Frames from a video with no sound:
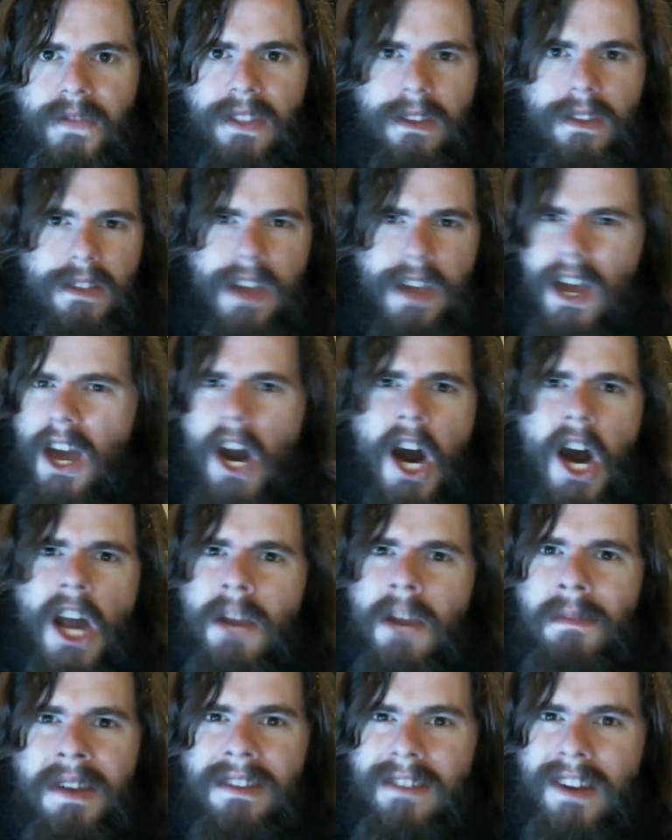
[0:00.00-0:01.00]
The
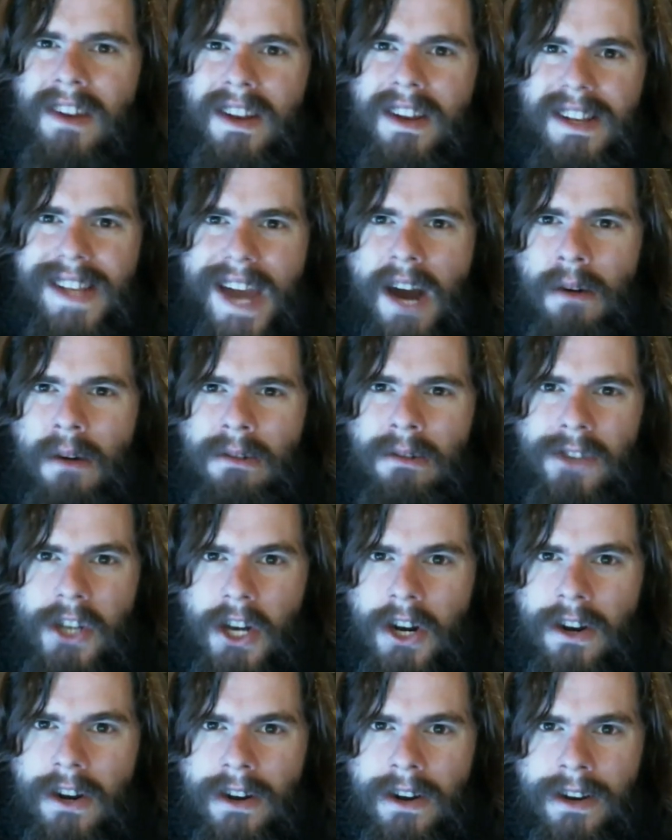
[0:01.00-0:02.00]
economy is in a
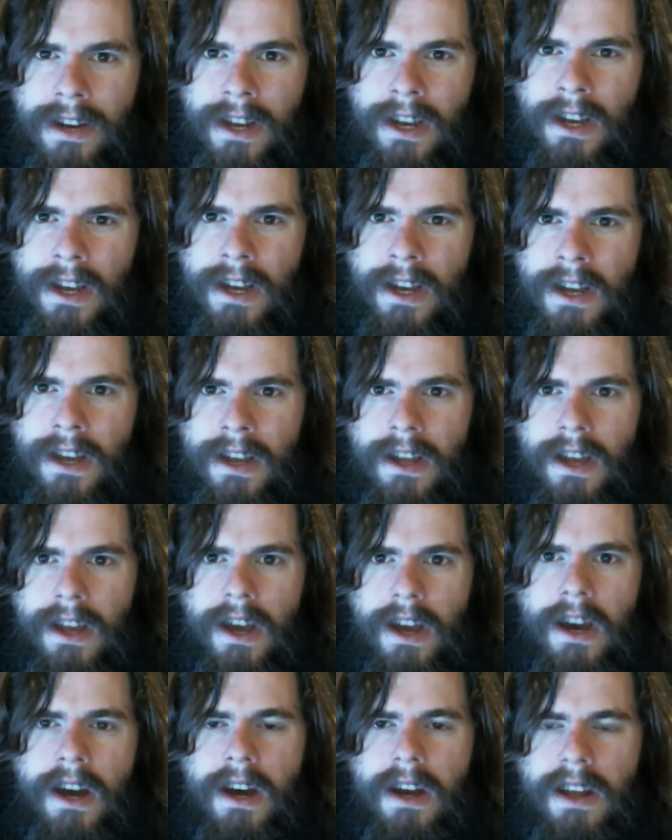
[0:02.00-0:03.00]
downturn.
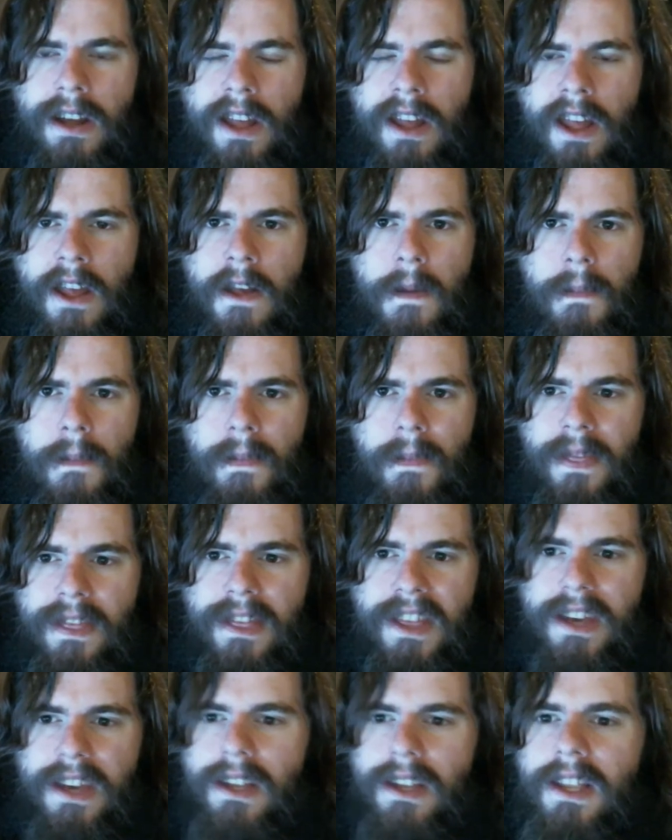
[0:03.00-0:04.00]
Uh,
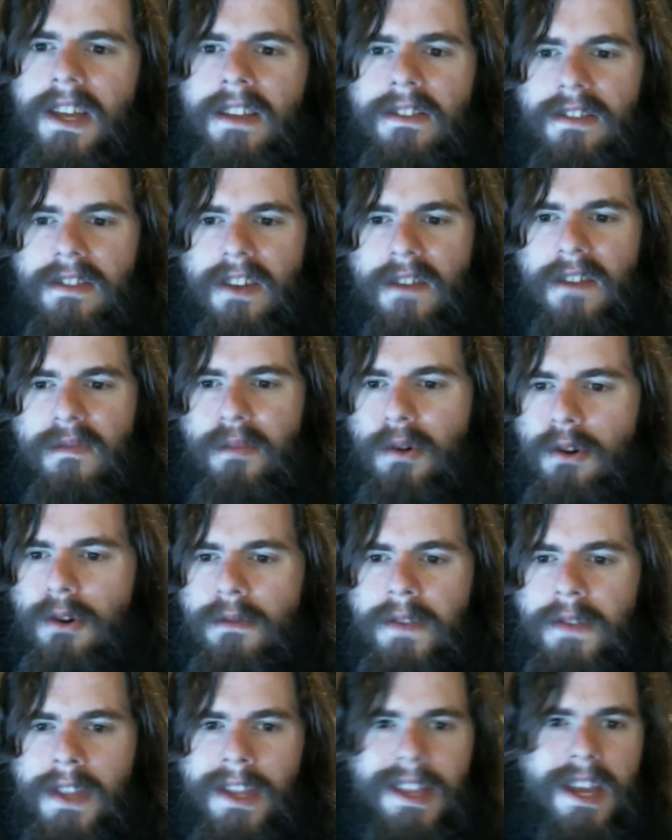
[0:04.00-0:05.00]
the elites have
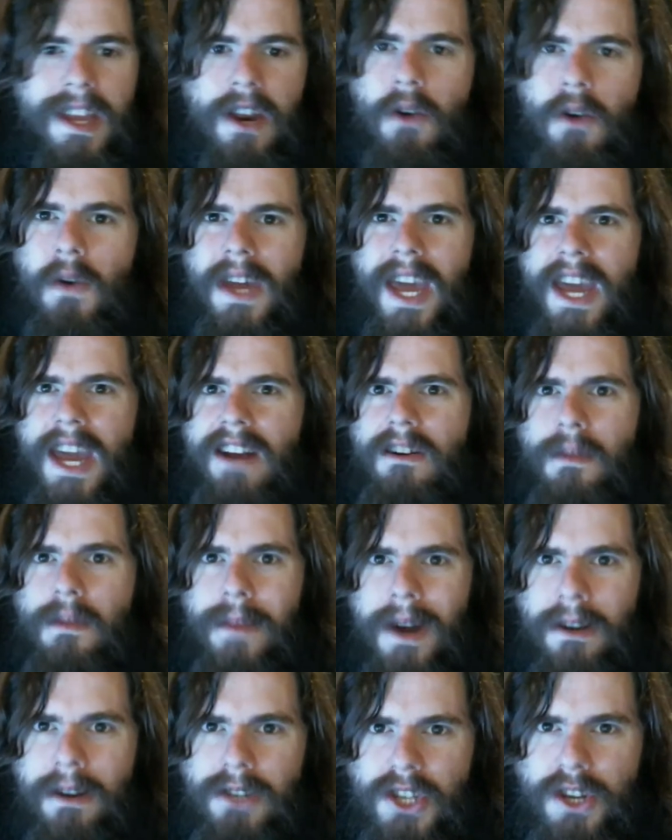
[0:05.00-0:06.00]
proven that they don't care
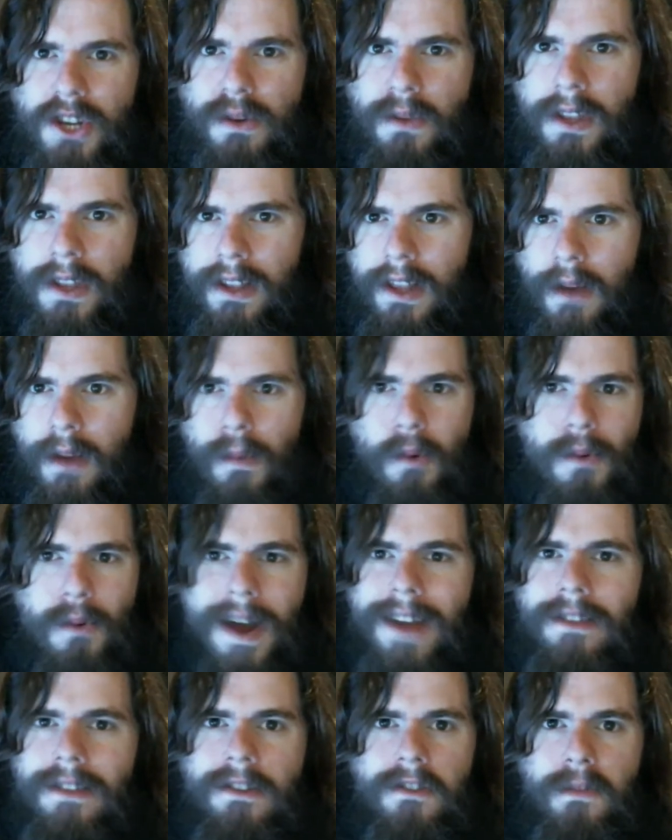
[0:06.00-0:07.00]
about you, that they would
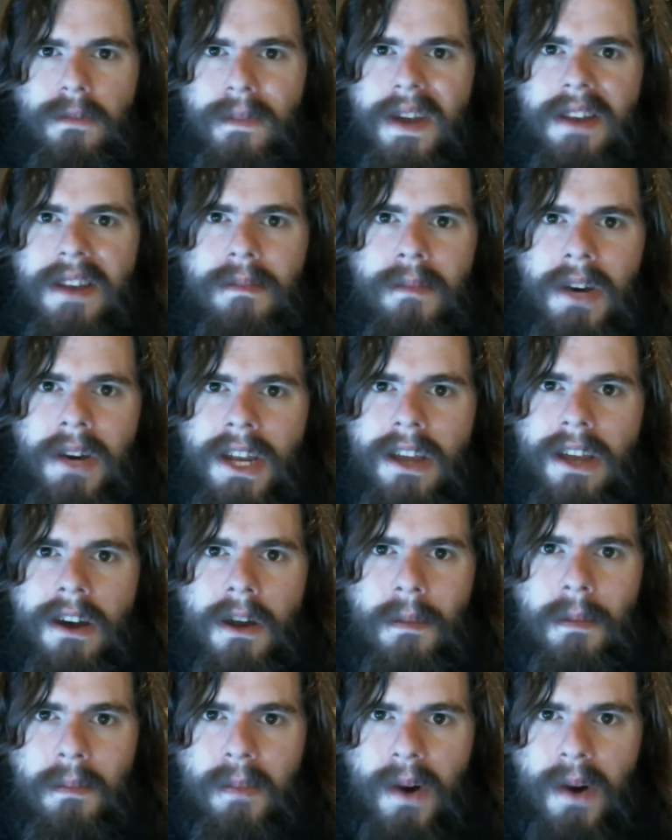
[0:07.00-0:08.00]
rather spend money
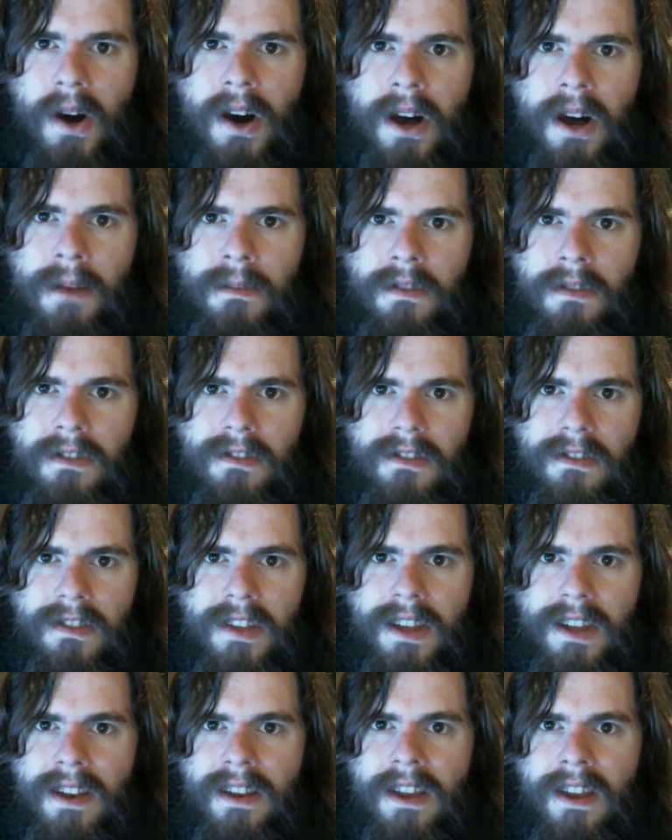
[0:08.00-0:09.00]
on bombs
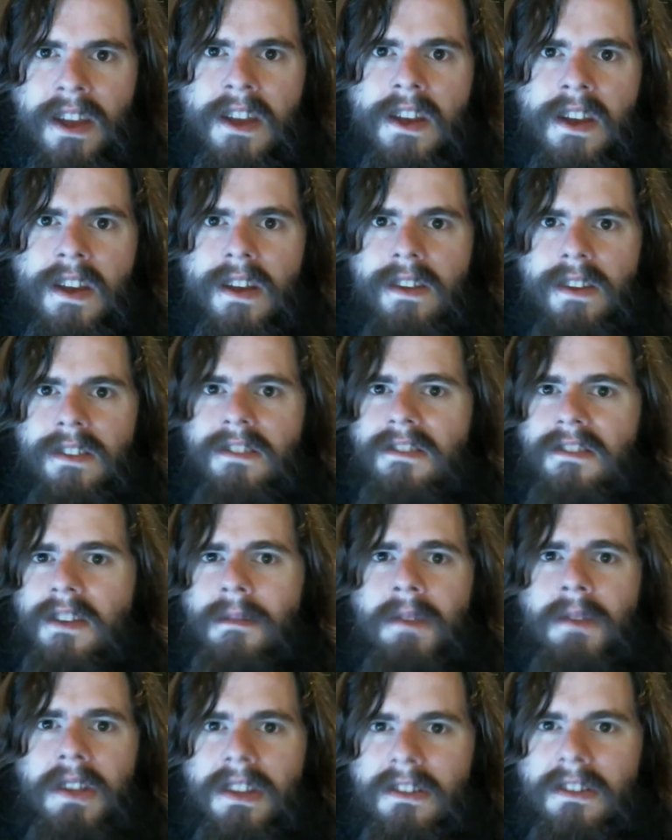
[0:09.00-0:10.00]
than
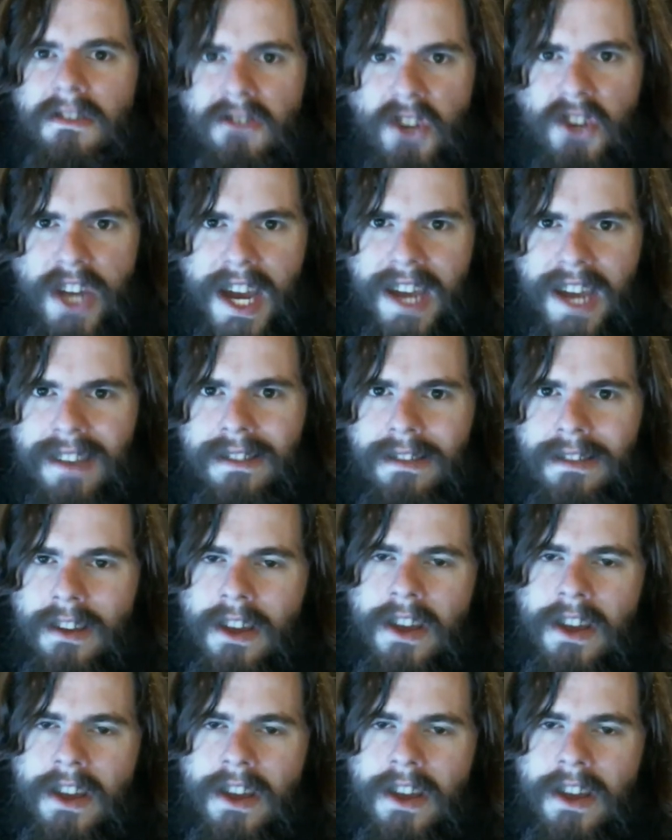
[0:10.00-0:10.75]
stimulus checks.